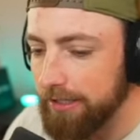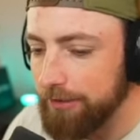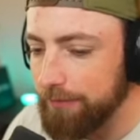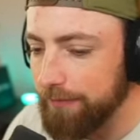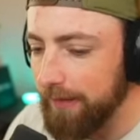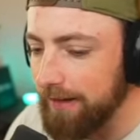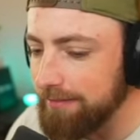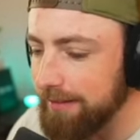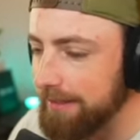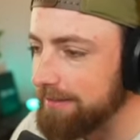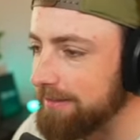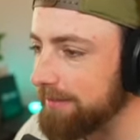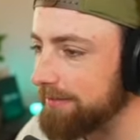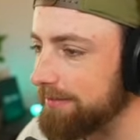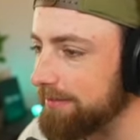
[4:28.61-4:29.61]
Dude, that is a
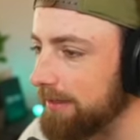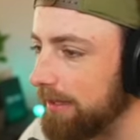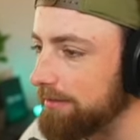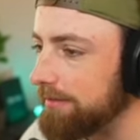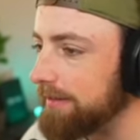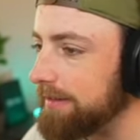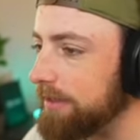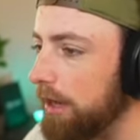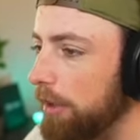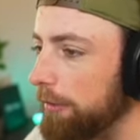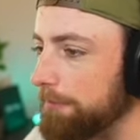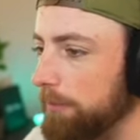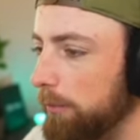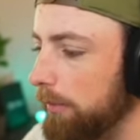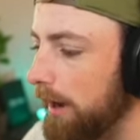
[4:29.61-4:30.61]
disgusting cutter.
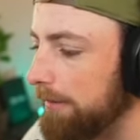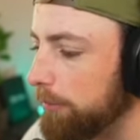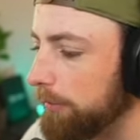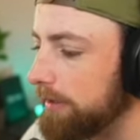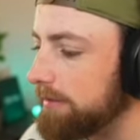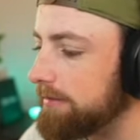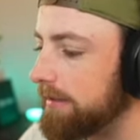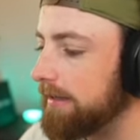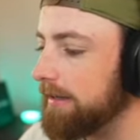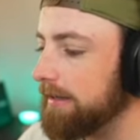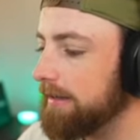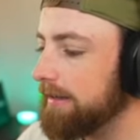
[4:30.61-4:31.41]
For whatever reason,